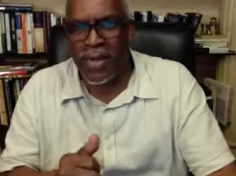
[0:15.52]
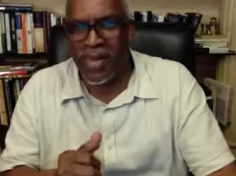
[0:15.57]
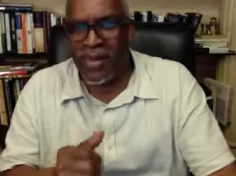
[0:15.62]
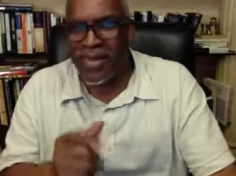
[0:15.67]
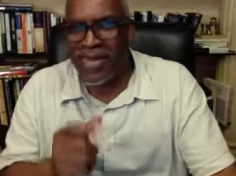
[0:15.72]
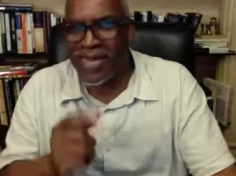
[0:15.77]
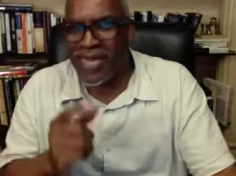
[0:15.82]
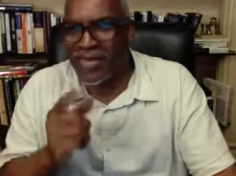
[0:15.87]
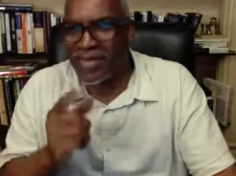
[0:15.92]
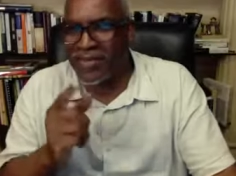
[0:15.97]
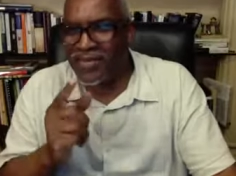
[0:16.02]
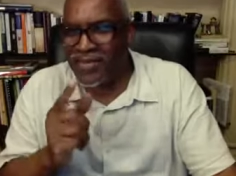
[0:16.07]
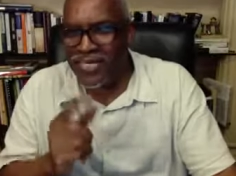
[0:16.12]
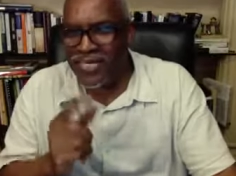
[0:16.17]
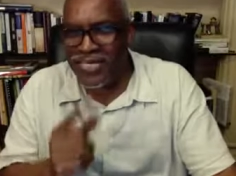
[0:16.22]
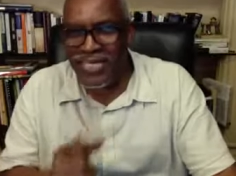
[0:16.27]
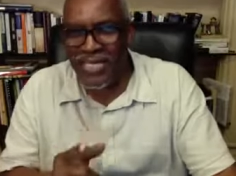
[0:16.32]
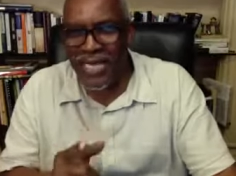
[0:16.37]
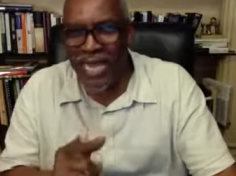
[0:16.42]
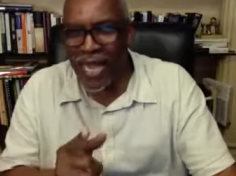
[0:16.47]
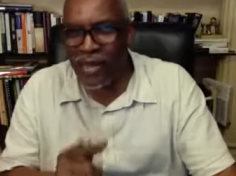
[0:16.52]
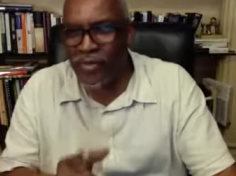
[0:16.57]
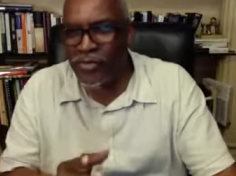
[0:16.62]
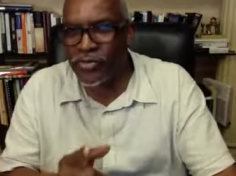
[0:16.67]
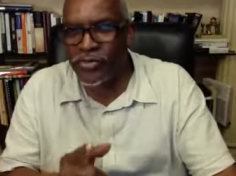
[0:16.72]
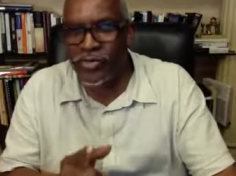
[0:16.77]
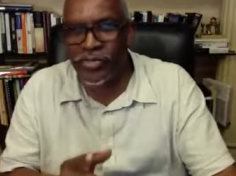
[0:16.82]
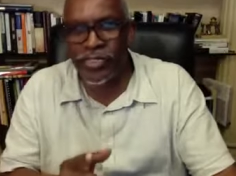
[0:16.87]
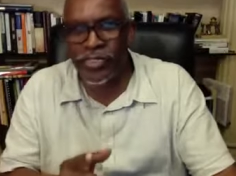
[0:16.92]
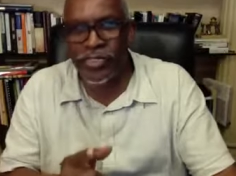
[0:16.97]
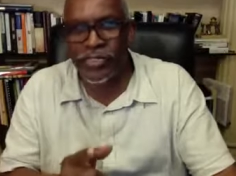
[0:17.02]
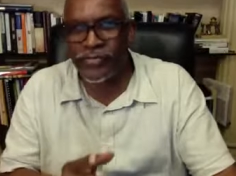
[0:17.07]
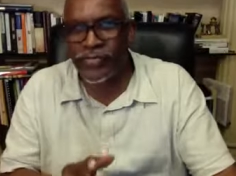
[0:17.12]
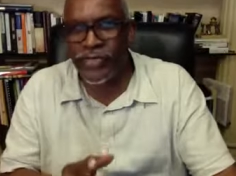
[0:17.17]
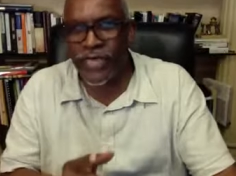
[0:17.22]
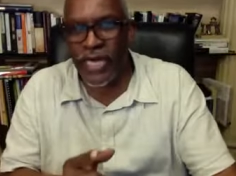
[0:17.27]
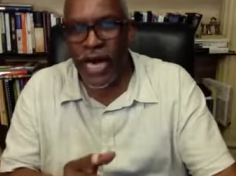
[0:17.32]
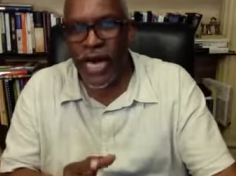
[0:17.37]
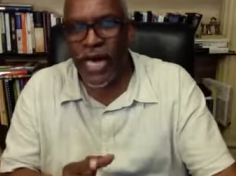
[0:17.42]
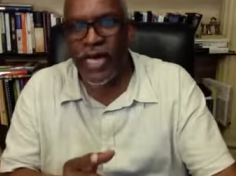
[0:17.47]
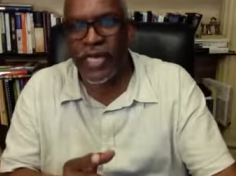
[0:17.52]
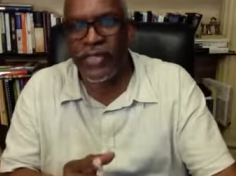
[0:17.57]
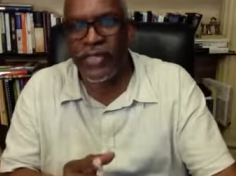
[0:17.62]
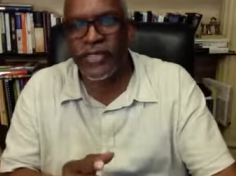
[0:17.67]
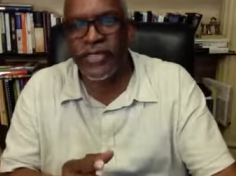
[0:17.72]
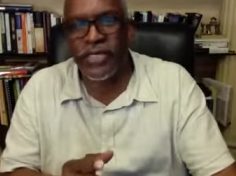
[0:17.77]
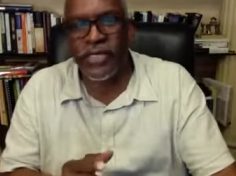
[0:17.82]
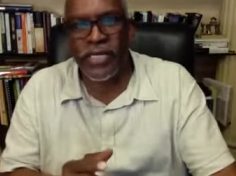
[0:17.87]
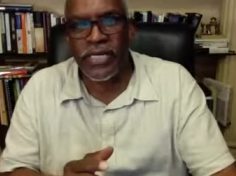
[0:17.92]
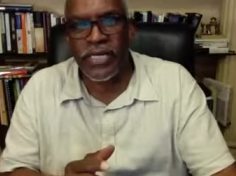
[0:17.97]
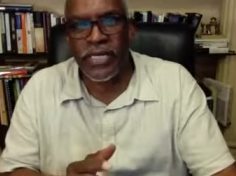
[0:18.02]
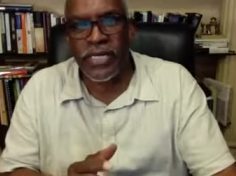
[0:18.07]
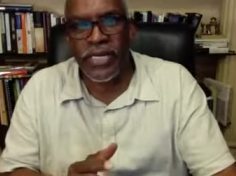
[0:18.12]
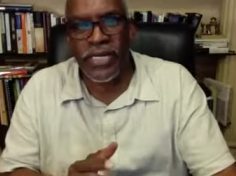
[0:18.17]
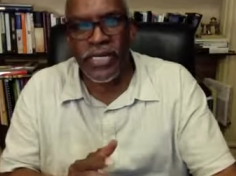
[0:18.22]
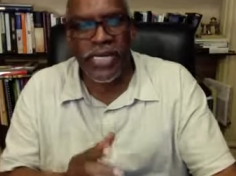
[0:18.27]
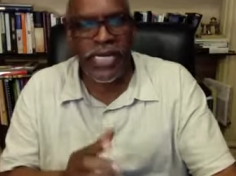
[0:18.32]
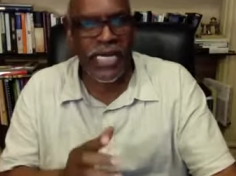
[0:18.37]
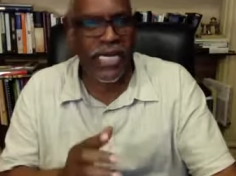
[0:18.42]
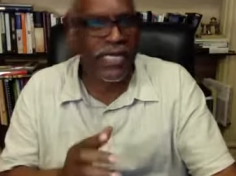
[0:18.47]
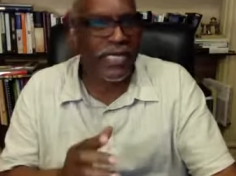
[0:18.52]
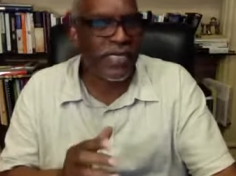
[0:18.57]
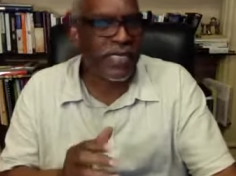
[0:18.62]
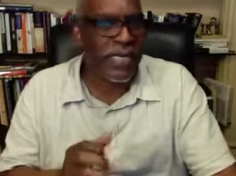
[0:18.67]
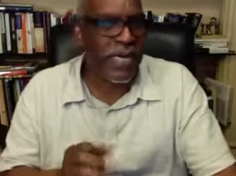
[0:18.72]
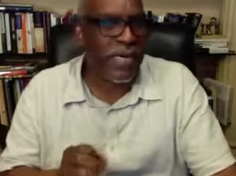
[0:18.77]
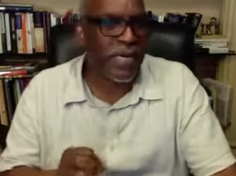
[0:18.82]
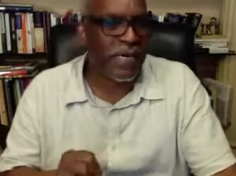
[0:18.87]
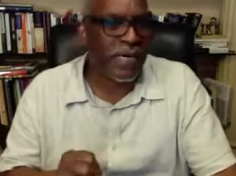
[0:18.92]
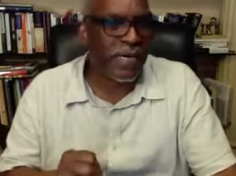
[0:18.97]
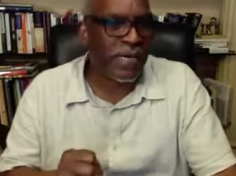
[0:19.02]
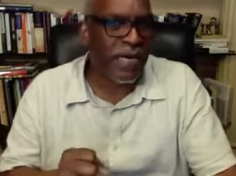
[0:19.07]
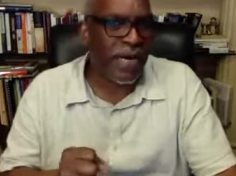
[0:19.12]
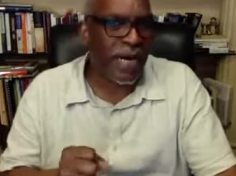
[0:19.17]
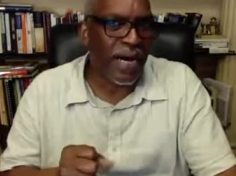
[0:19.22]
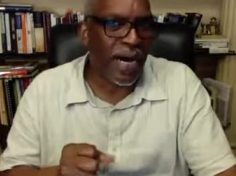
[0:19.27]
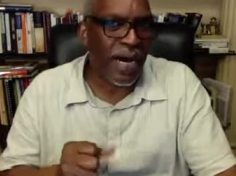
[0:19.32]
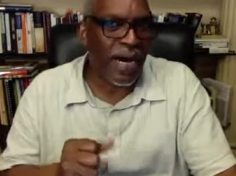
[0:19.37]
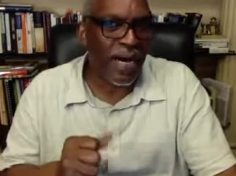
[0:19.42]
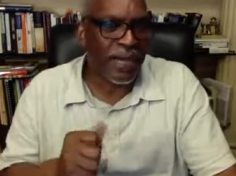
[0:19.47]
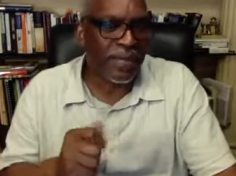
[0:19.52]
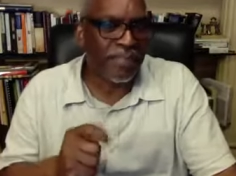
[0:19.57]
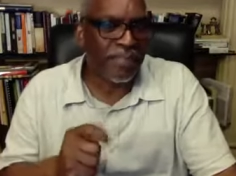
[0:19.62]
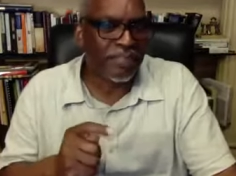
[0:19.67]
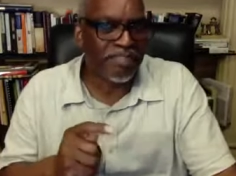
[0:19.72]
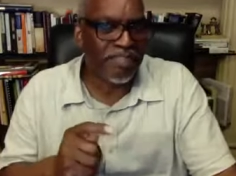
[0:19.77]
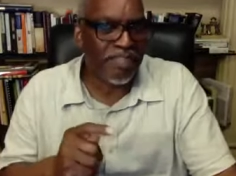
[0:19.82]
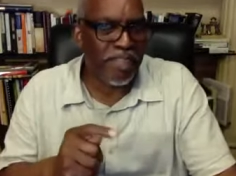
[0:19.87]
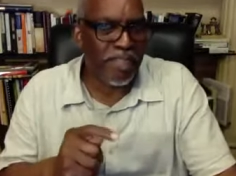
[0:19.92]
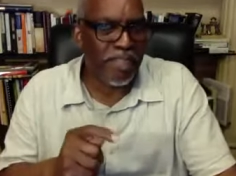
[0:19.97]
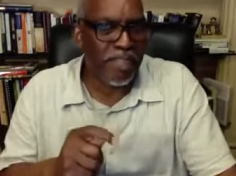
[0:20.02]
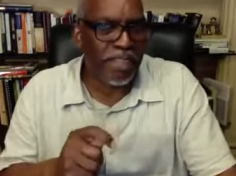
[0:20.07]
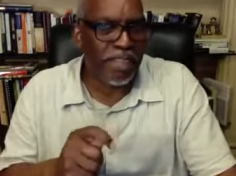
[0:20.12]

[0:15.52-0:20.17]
encounters of God in um,